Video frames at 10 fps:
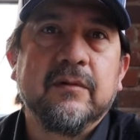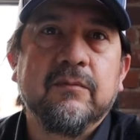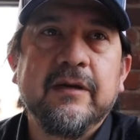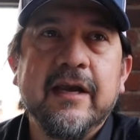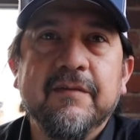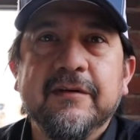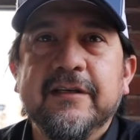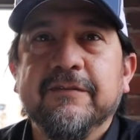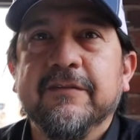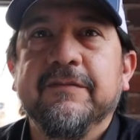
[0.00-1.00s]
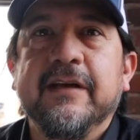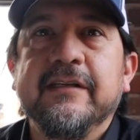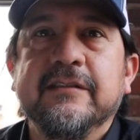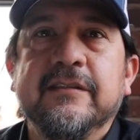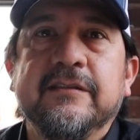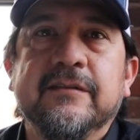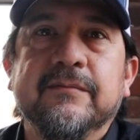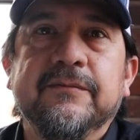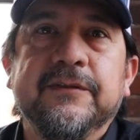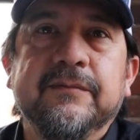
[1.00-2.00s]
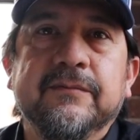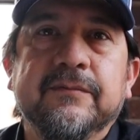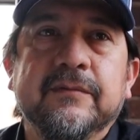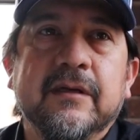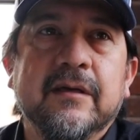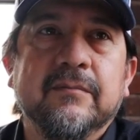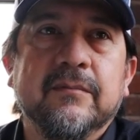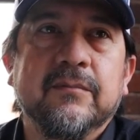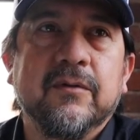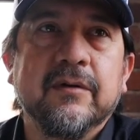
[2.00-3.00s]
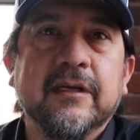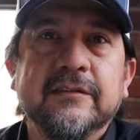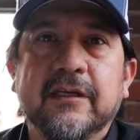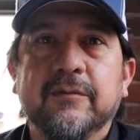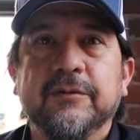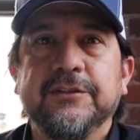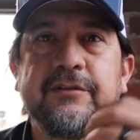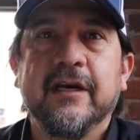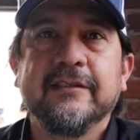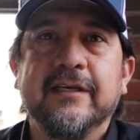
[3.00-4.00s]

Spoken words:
We have a different vetting system for more or less like what you guys